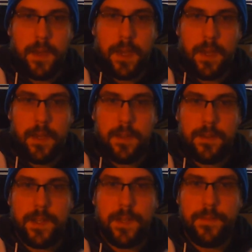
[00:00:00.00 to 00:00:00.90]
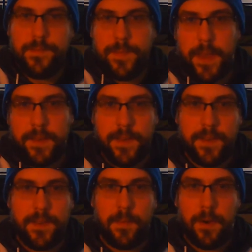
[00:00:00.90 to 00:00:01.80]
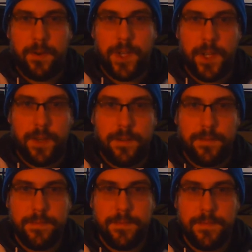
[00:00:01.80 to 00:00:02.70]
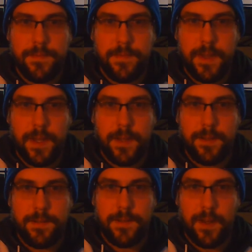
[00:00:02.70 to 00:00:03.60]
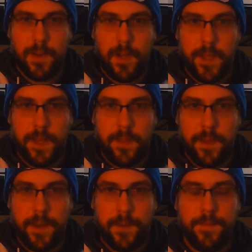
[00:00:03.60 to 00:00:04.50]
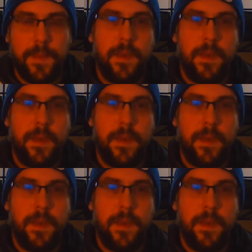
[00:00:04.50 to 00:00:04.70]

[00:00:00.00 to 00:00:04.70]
And as this is approaching terminal length here,